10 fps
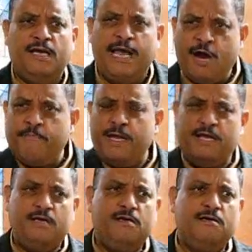Hear
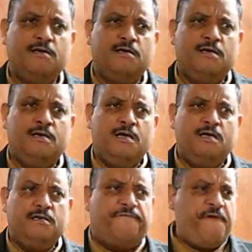me.
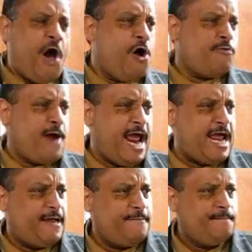The phone
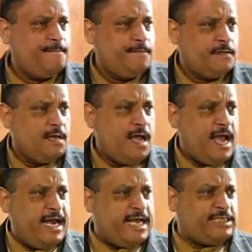rang.
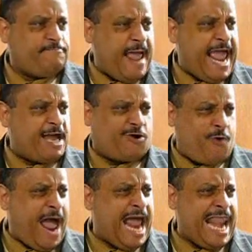And this man,
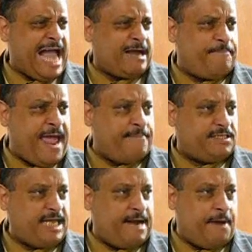crying like a
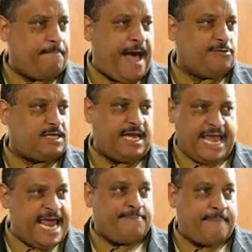baby, said, I'm about to
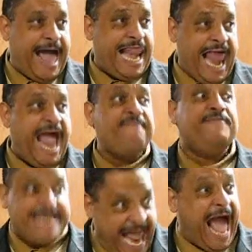end my
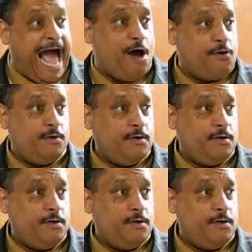life now.